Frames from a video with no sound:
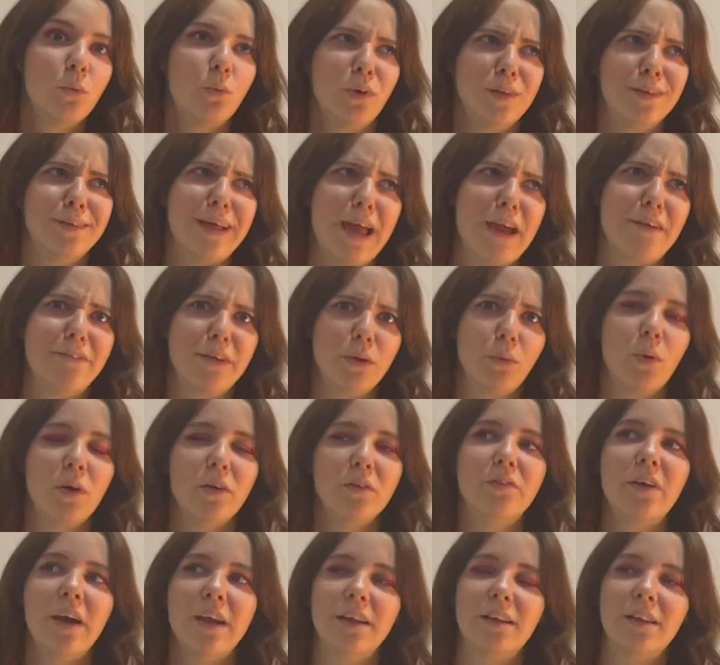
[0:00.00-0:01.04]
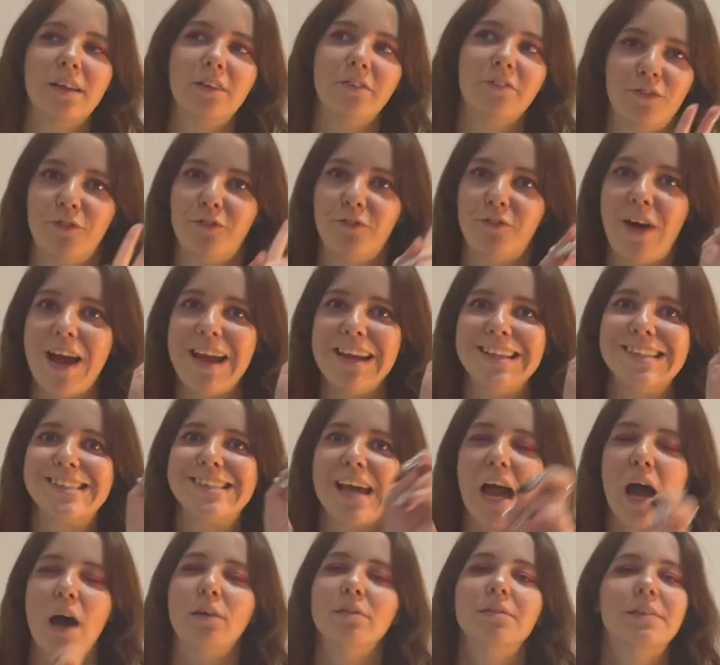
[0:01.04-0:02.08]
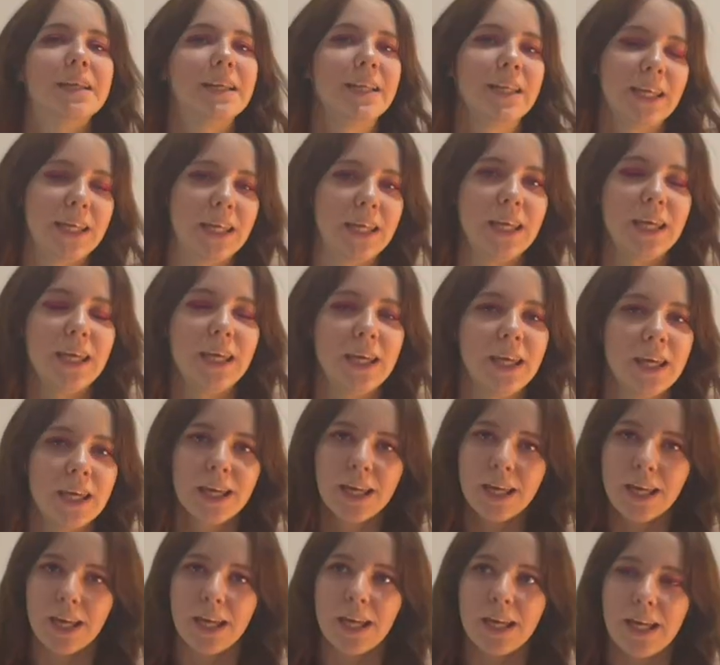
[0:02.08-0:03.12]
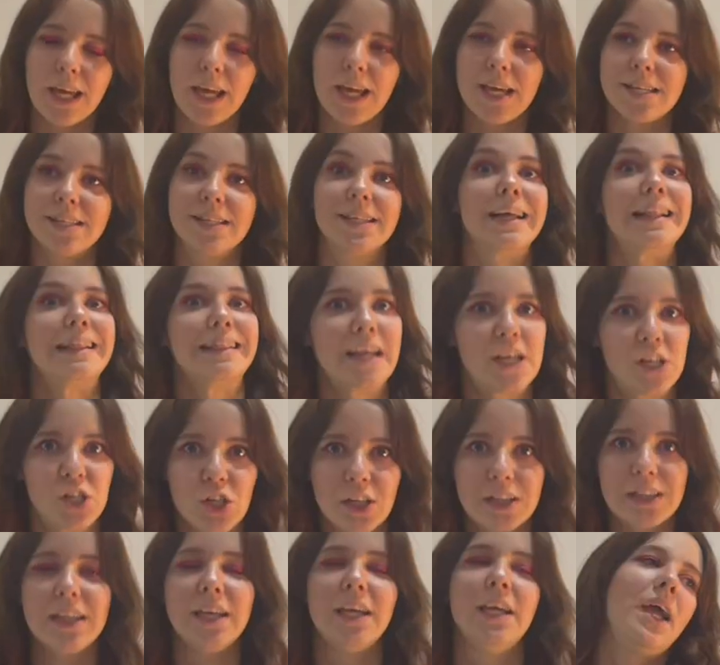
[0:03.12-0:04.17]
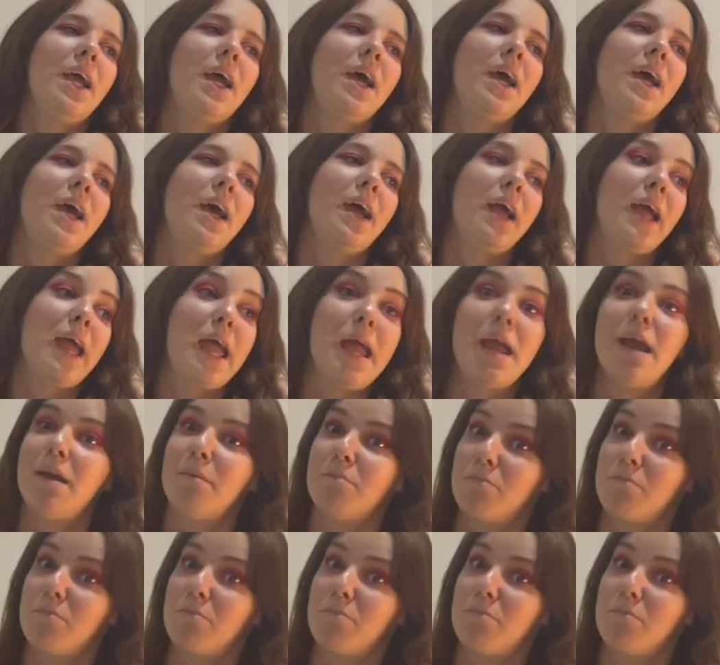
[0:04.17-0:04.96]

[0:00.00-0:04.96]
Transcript: well everyone finally finds out that he is allegedly a, a